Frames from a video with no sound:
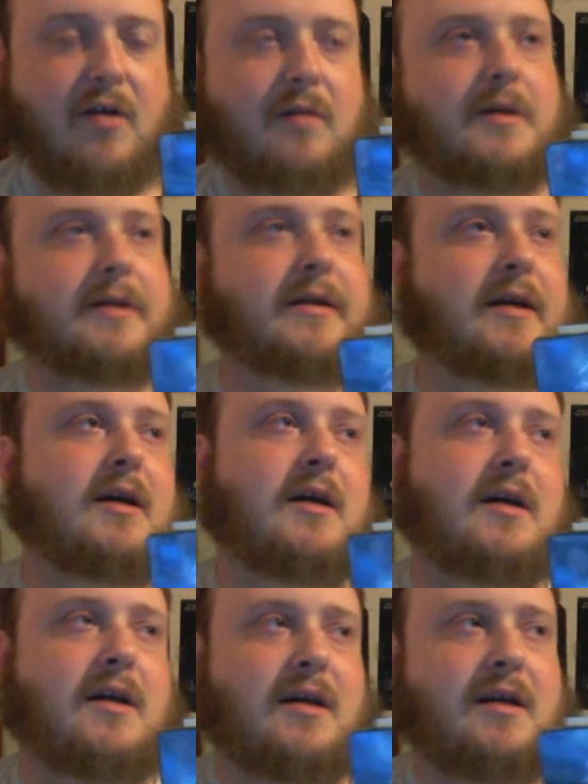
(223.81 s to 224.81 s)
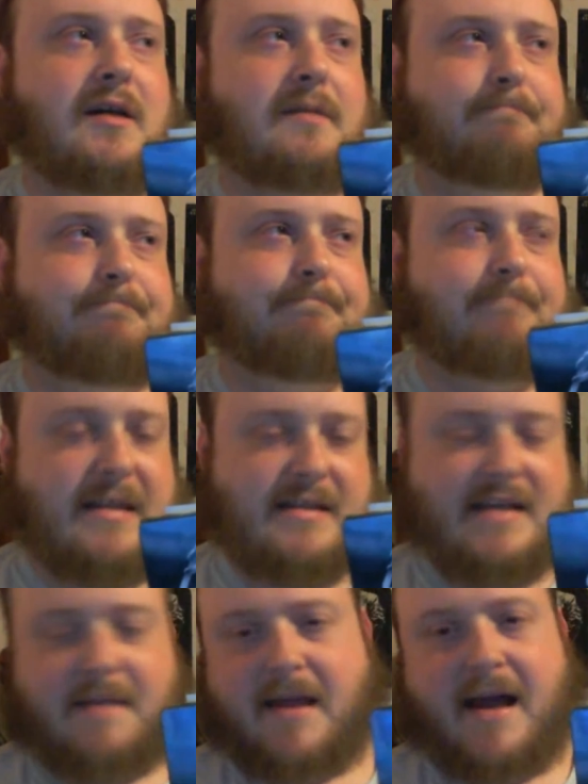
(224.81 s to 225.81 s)
But at the
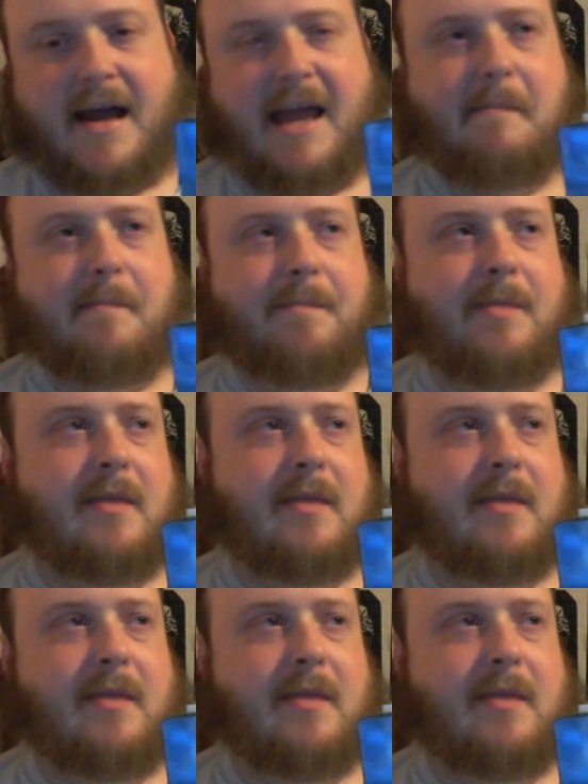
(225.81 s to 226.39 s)
same time,